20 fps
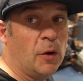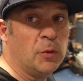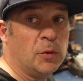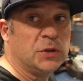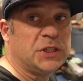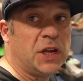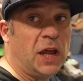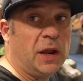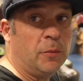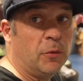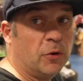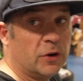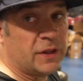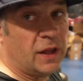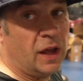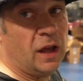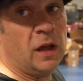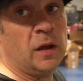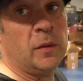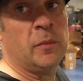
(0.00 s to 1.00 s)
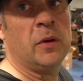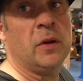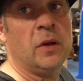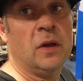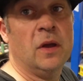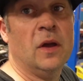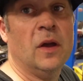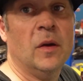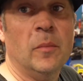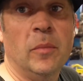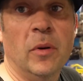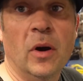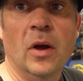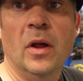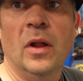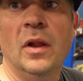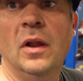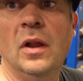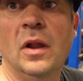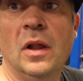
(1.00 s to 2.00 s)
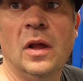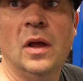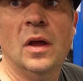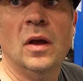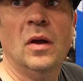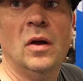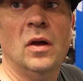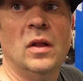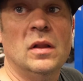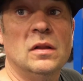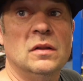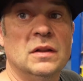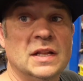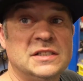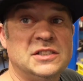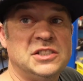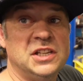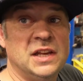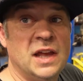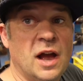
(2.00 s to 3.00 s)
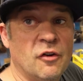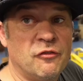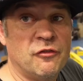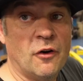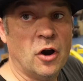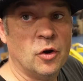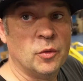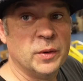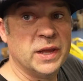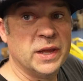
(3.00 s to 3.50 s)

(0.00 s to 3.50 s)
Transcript: I wish I had more time, but let's see how far we